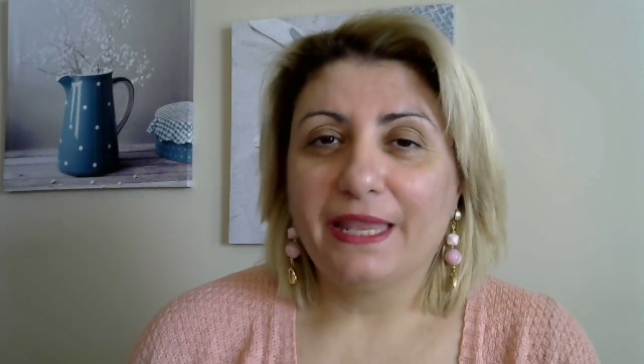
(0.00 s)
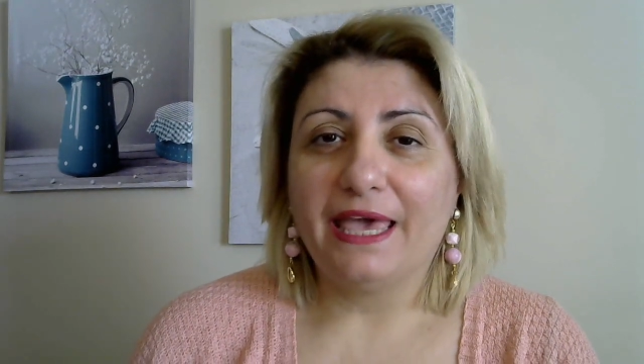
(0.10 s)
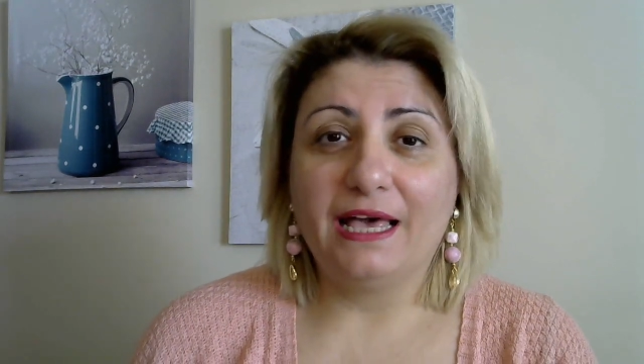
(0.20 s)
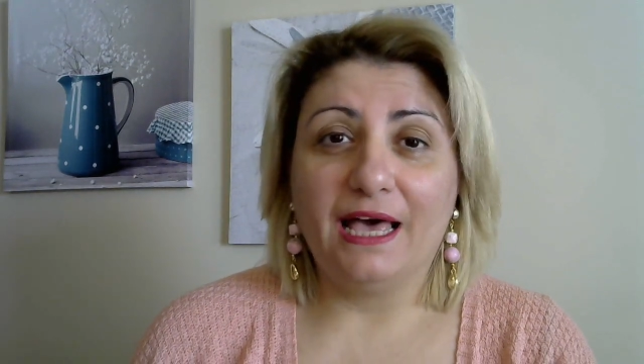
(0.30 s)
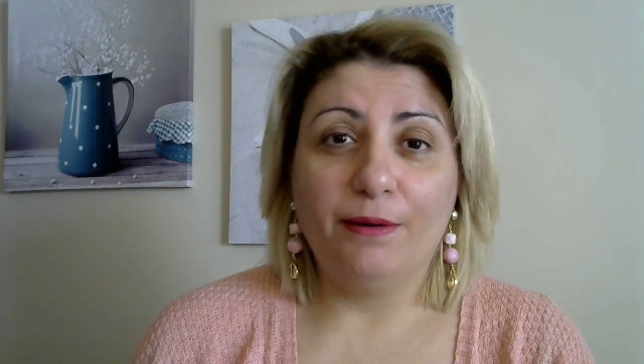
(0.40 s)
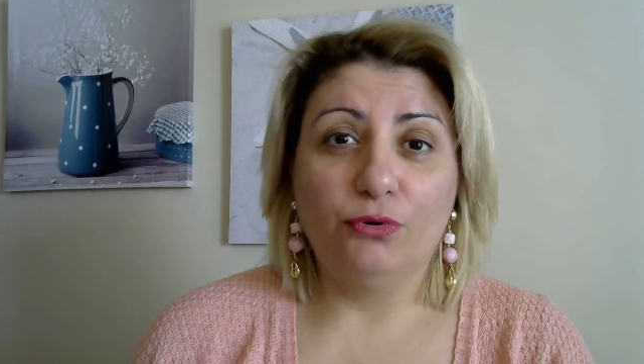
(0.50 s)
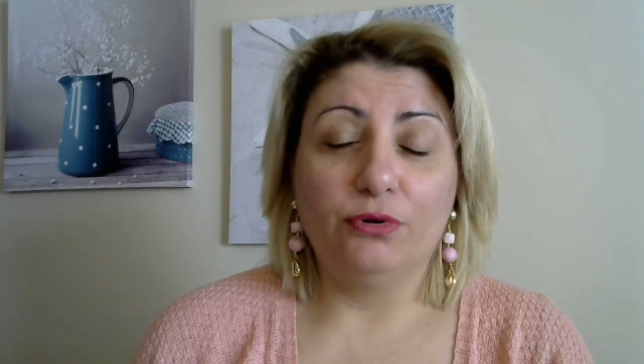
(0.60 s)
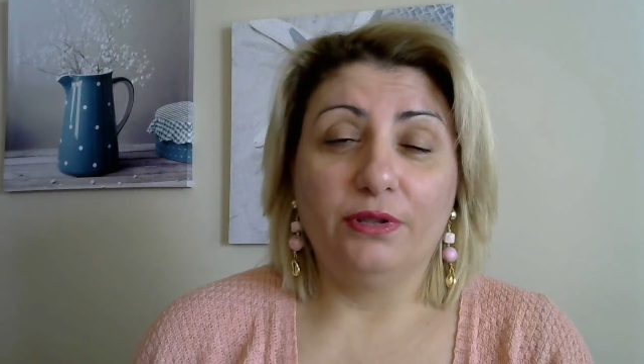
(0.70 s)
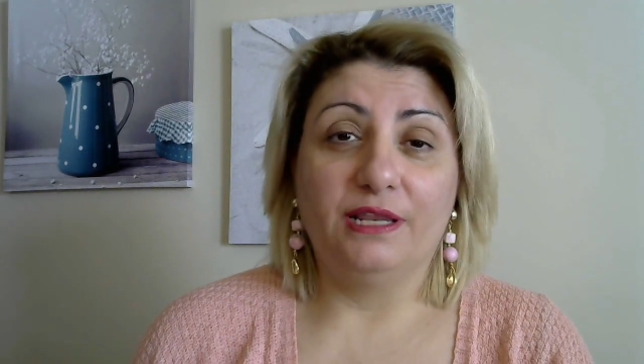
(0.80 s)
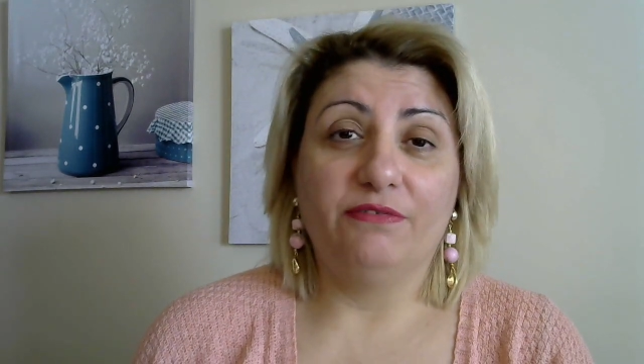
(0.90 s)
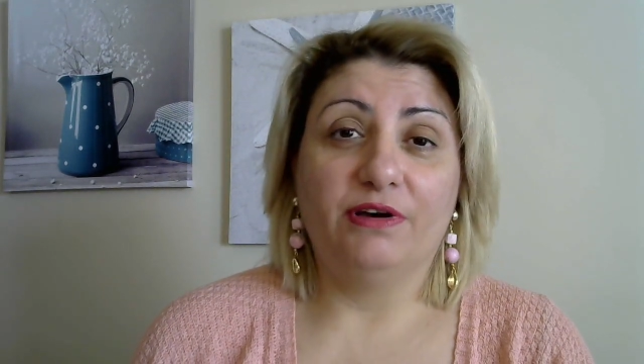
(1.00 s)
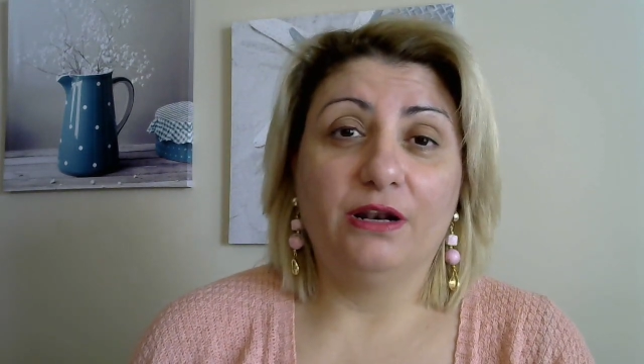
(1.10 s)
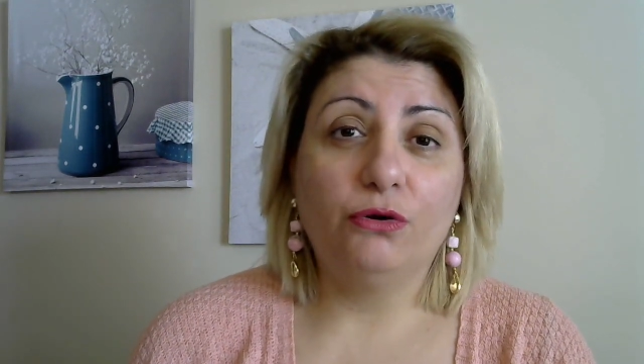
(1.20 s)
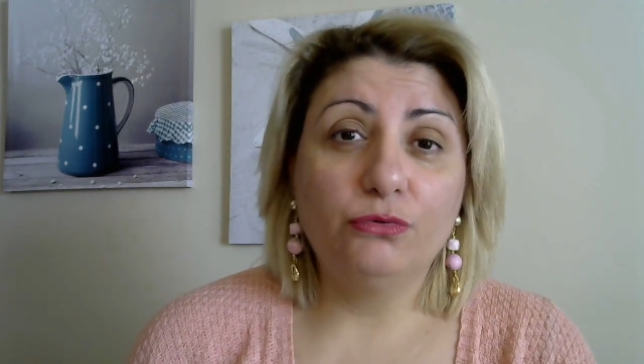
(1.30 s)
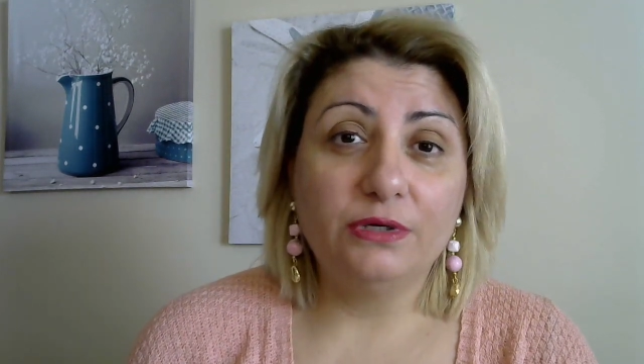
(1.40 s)
A couple
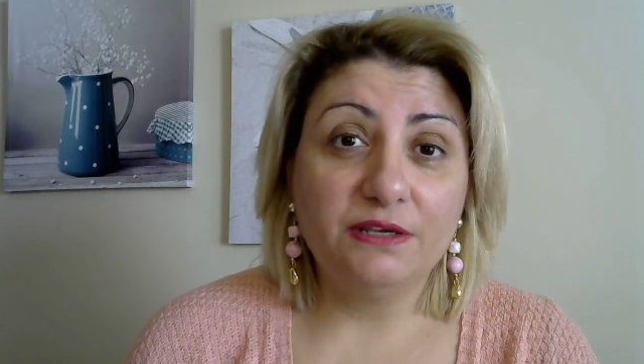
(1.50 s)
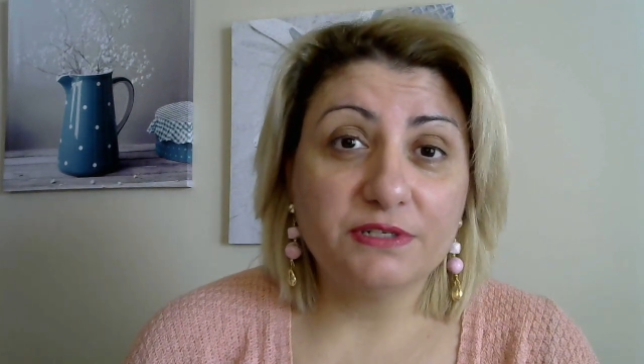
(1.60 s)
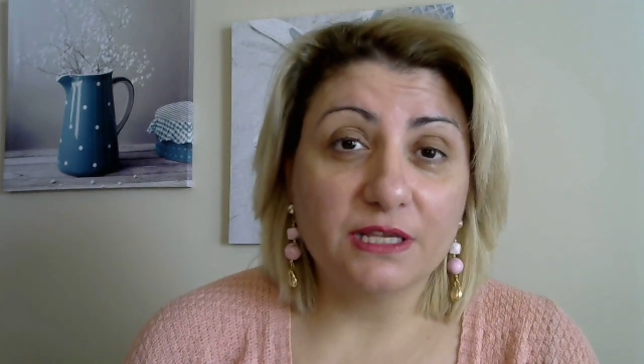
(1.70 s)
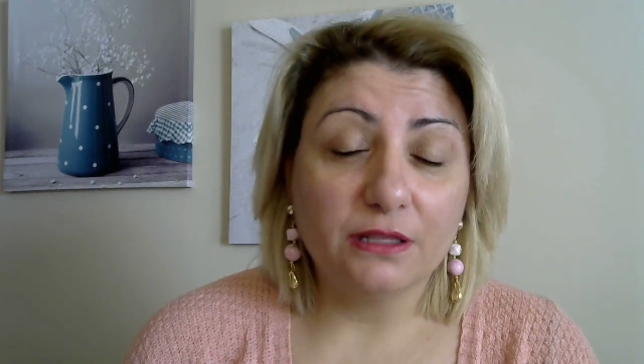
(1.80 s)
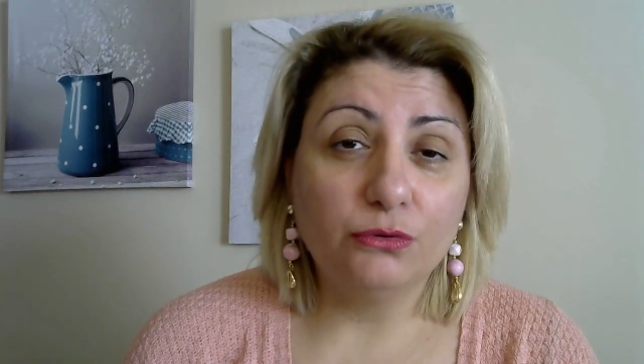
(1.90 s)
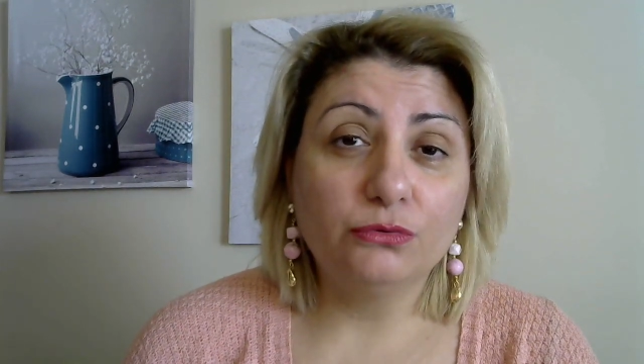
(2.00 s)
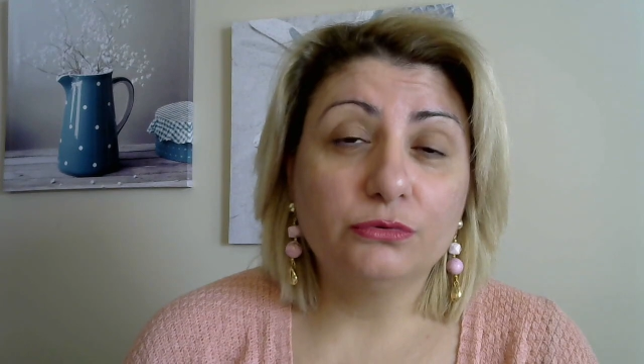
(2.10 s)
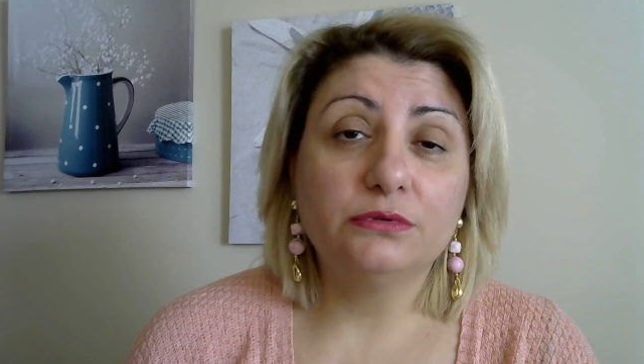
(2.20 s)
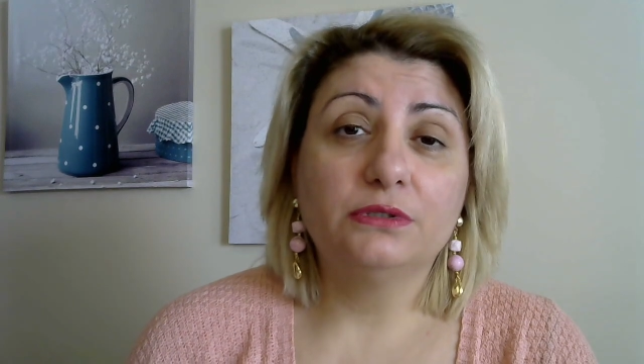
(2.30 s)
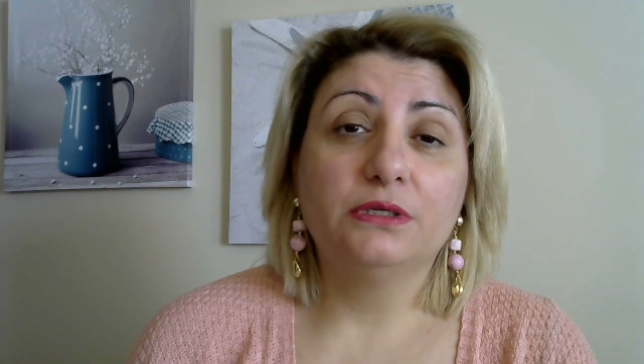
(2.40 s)
lives alone,